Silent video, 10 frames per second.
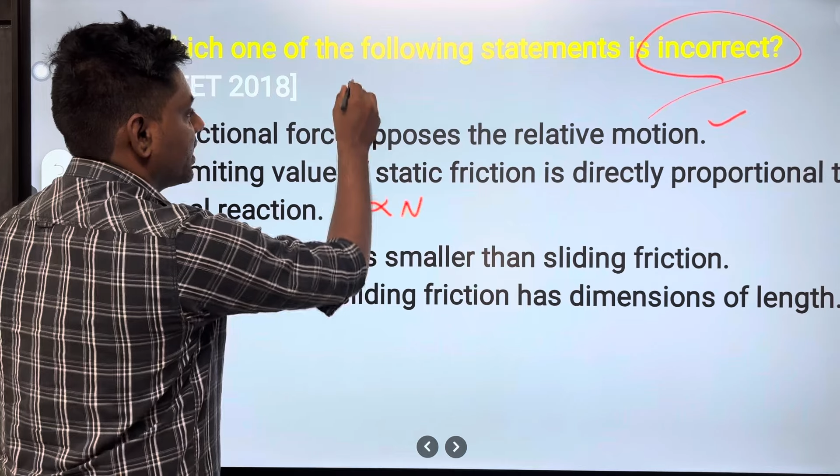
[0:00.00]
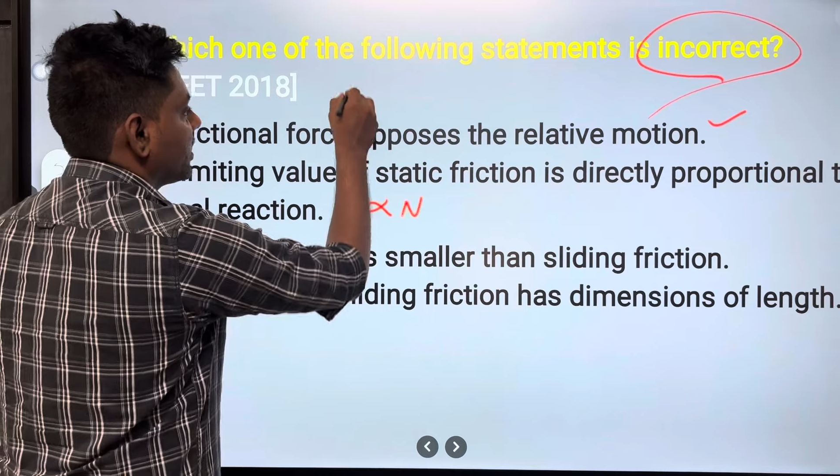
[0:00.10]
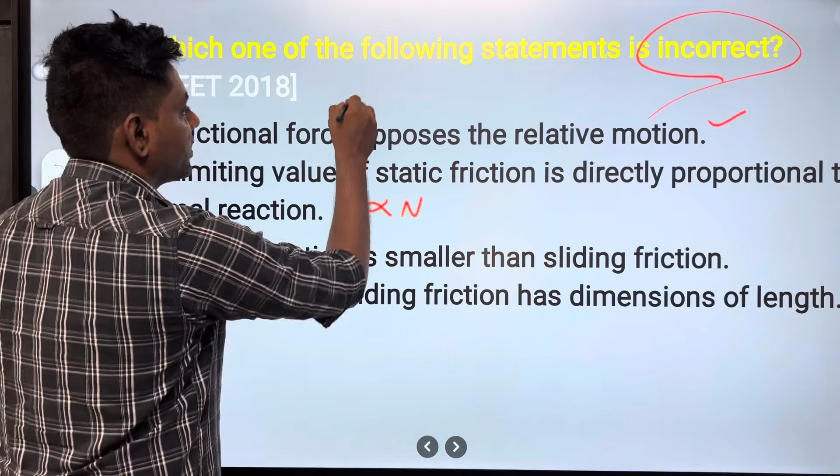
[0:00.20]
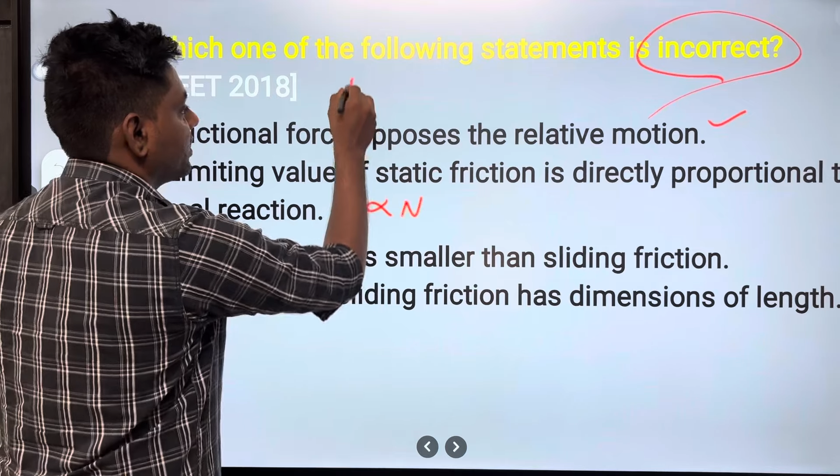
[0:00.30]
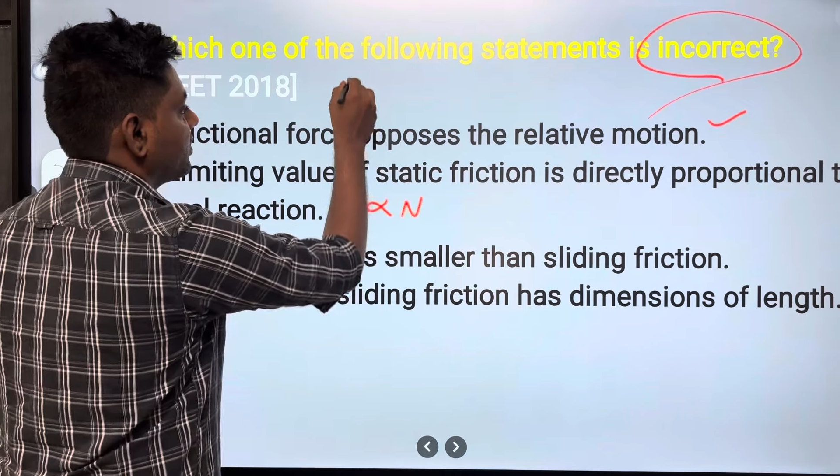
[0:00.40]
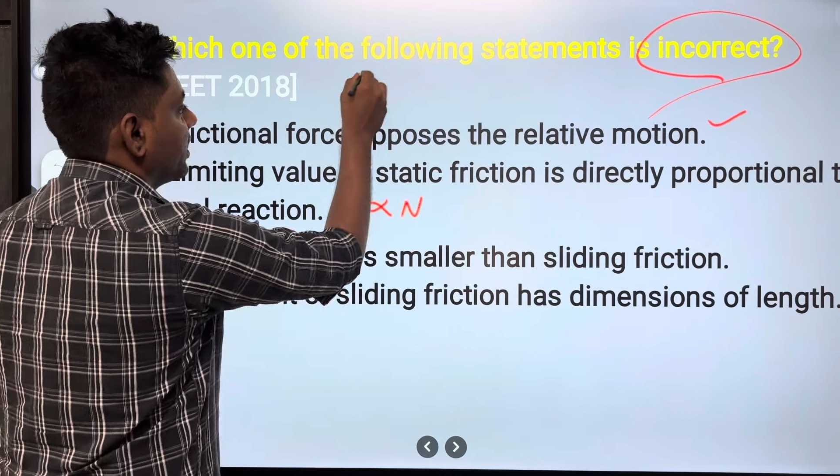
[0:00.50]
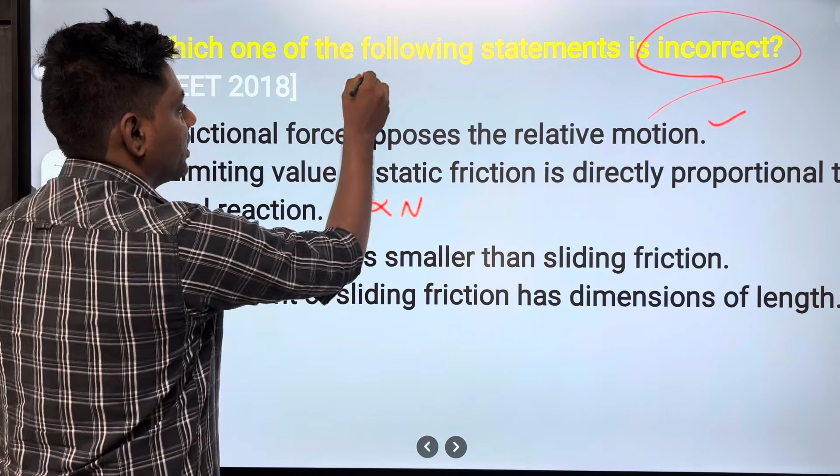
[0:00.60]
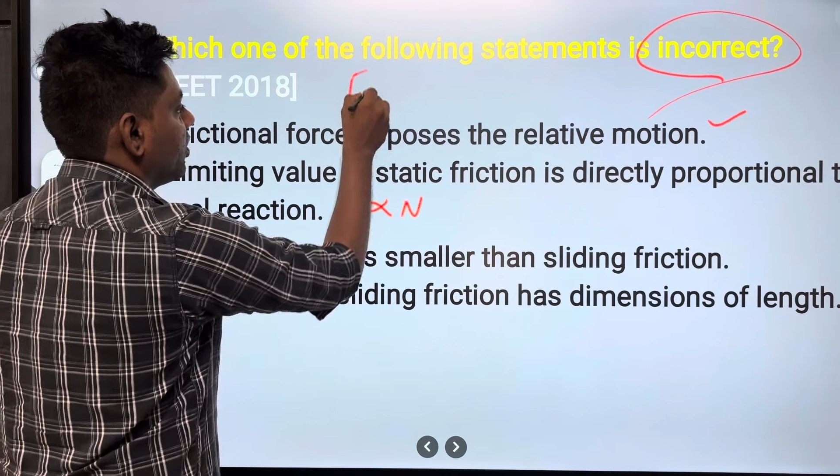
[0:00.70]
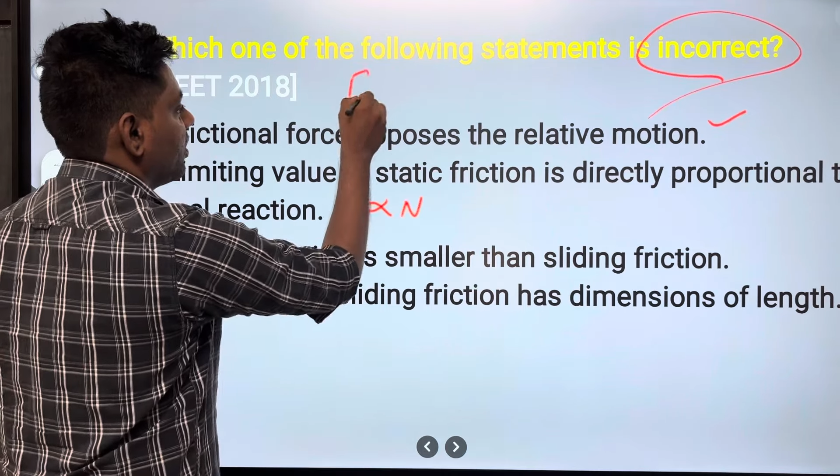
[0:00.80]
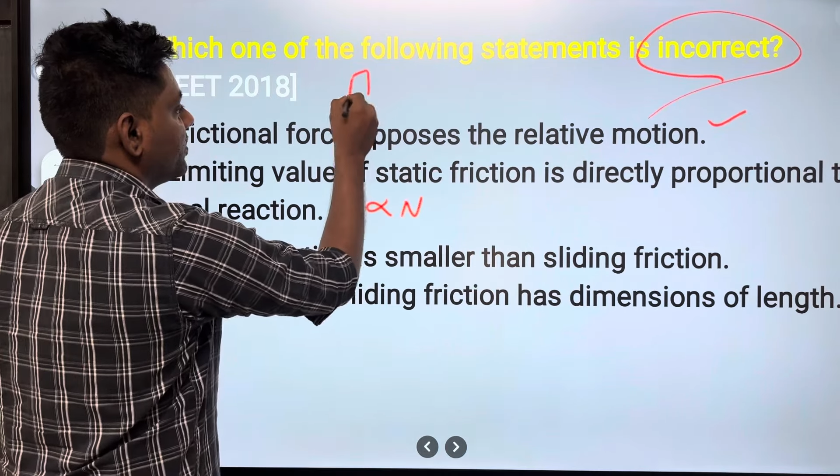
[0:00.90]
reaction. When
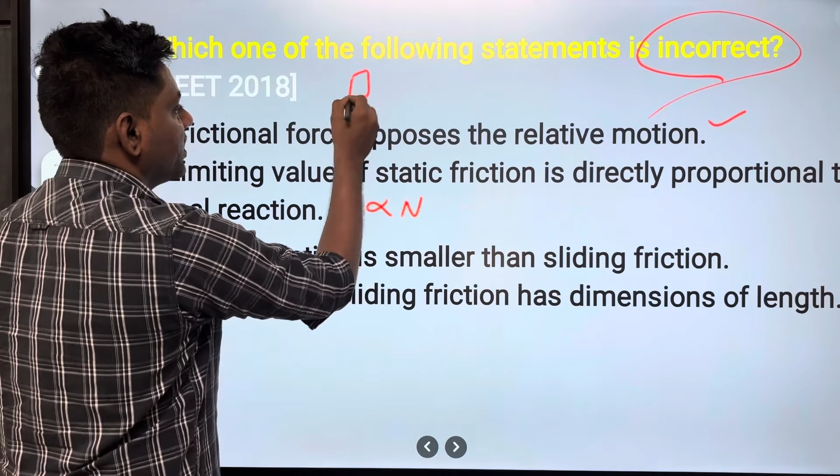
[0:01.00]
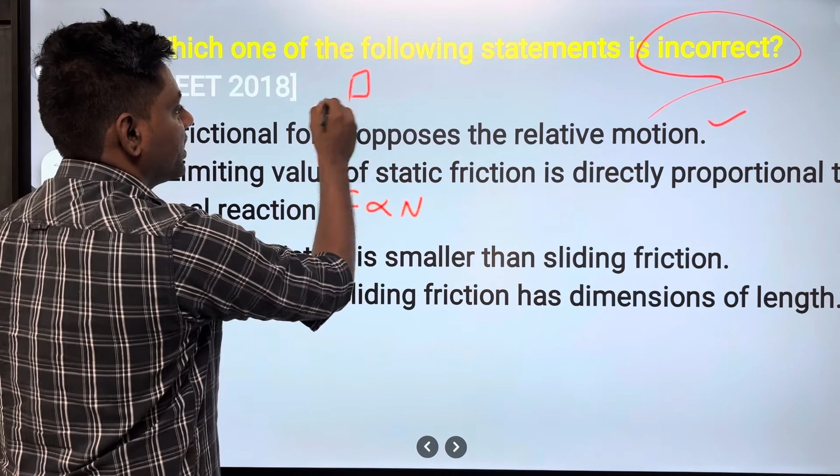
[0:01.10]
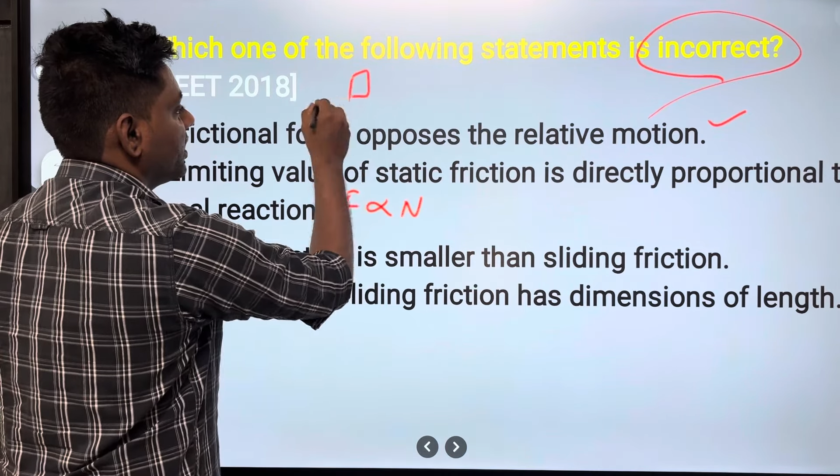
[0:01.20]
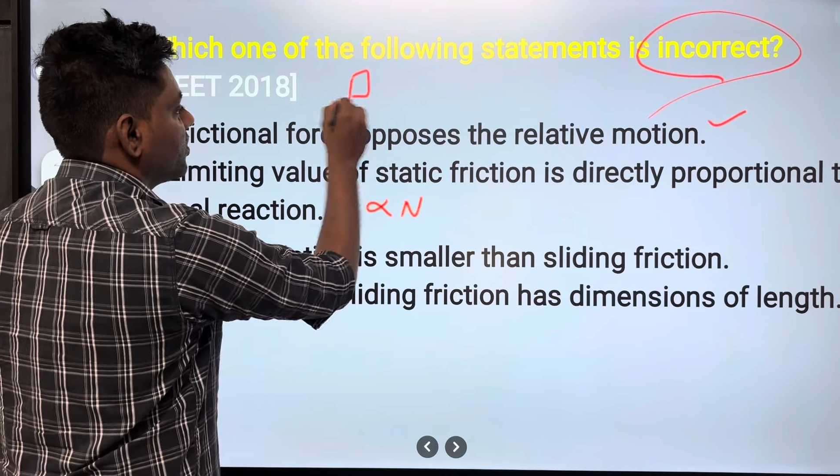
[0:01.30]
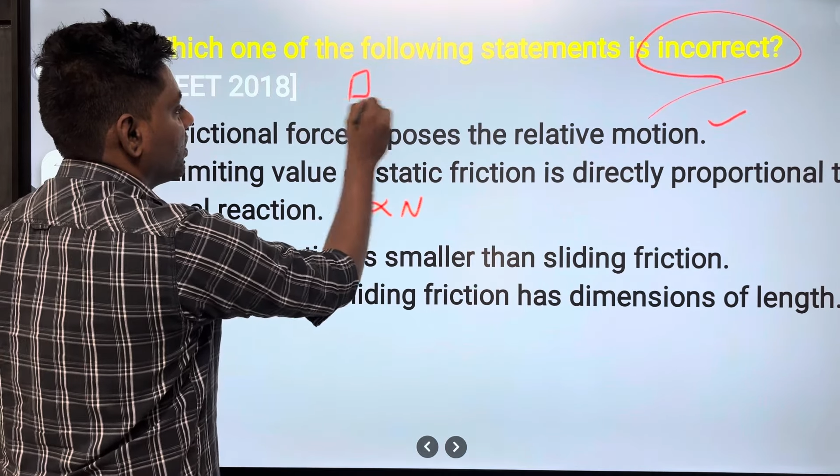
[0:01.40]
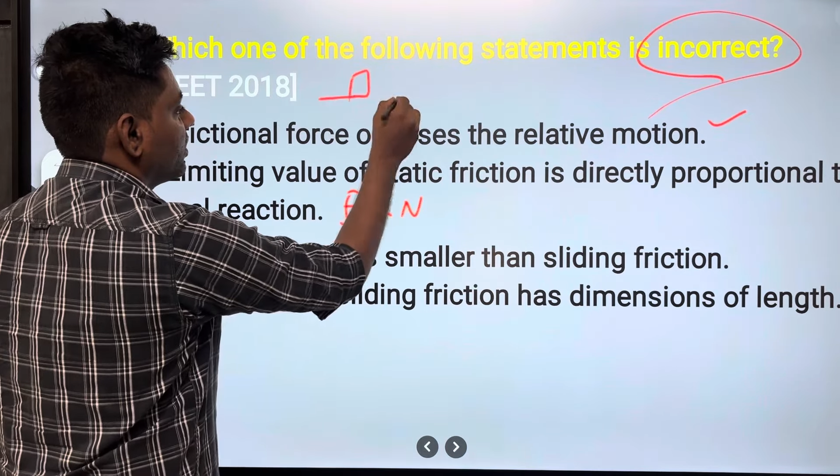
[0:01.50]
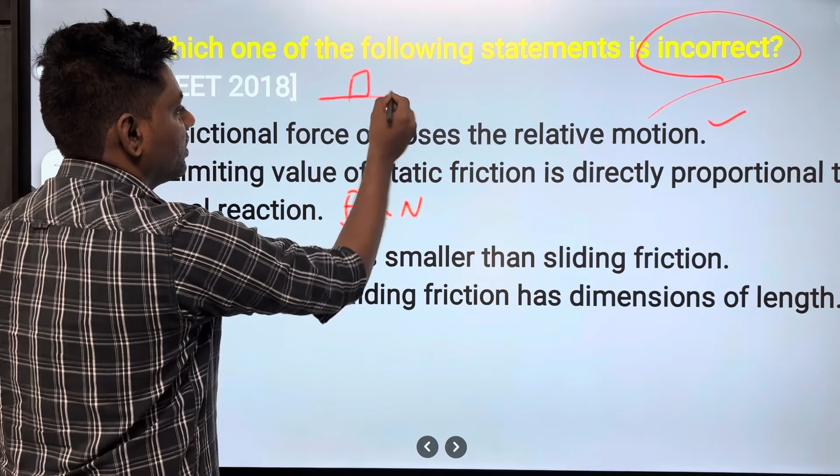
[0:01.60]
the object is on